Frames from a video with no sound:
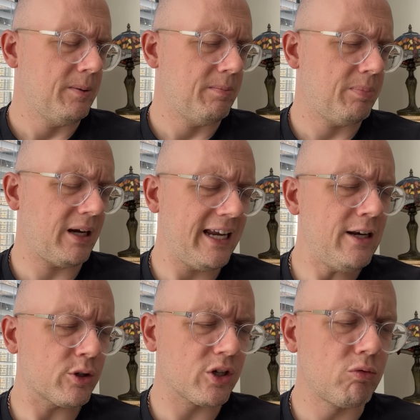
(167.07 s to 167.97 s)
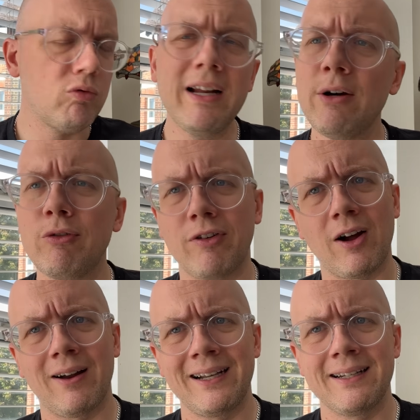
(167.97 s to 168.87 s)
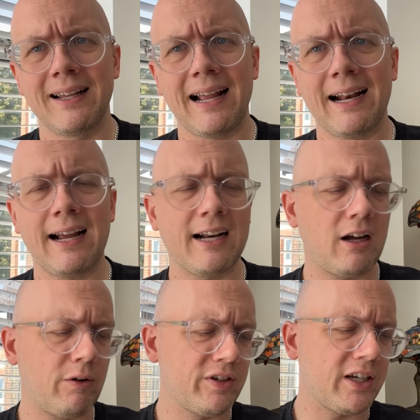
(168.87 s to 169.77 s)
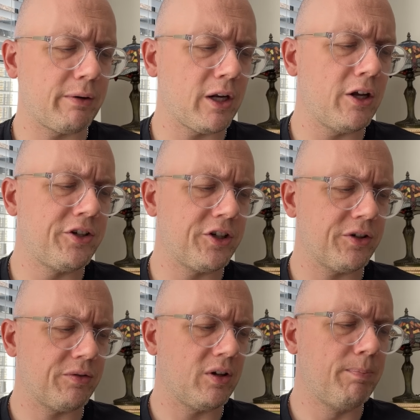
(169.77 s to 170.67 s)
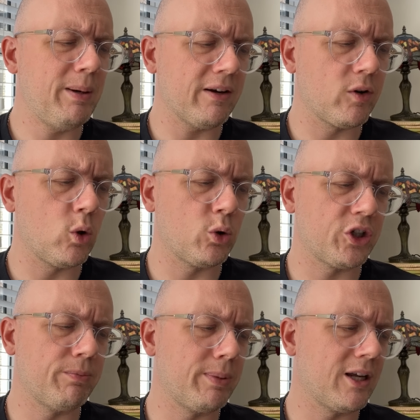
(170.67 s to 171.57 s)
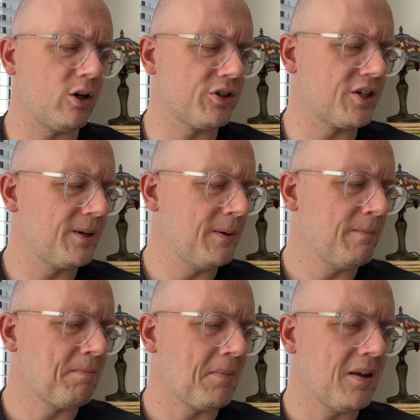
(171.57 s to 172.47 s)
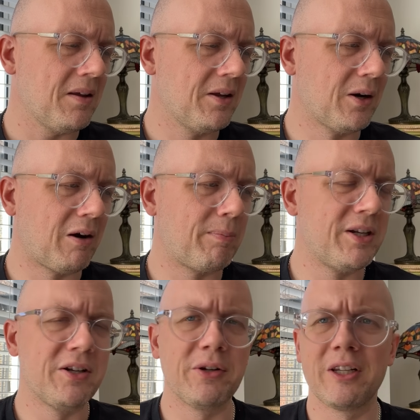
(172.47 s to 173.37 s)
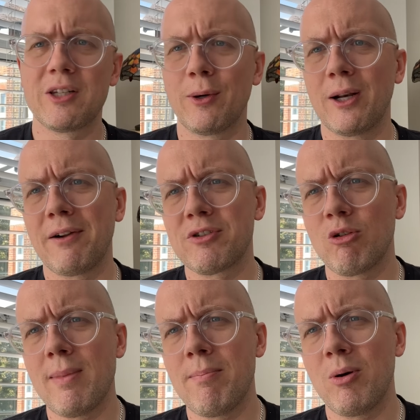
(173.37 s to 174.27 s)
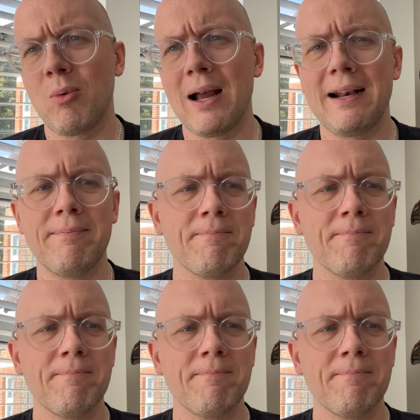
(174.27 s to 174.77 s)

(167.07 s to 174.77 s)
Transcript: But he looks a real find. And obviously I would urge a bit of caution because, you know, I've been doing this long enough to remember when,